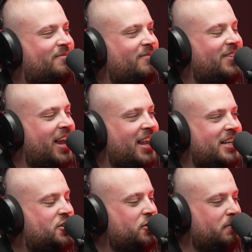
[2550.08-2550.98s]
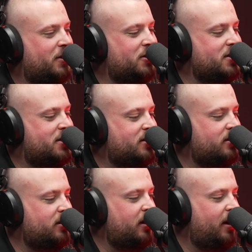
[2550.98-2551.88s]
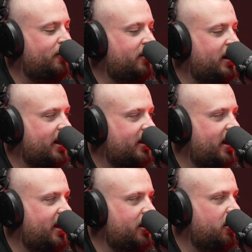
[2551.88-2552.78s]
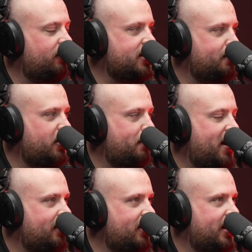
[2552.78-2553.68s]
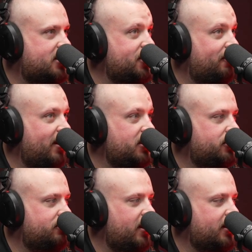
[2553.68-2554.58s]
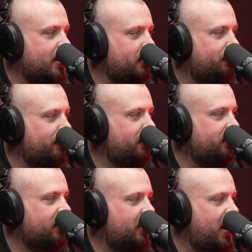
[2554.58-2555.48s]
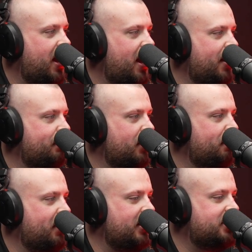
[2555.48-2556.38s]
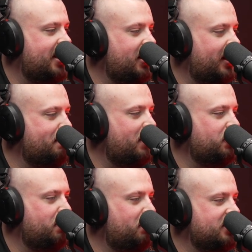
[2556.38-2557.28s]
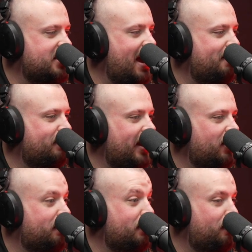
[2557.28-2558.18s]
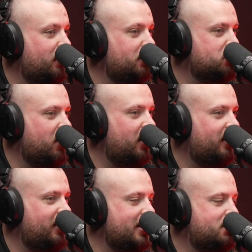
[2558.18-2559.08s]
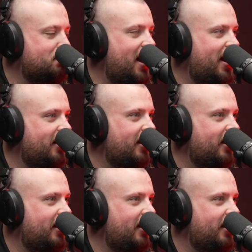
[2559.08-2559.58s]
No, that's good because I feel like you're part of the next generation, right, coming through. But I see like the bond you boys have like off the field as well. I think it's mad.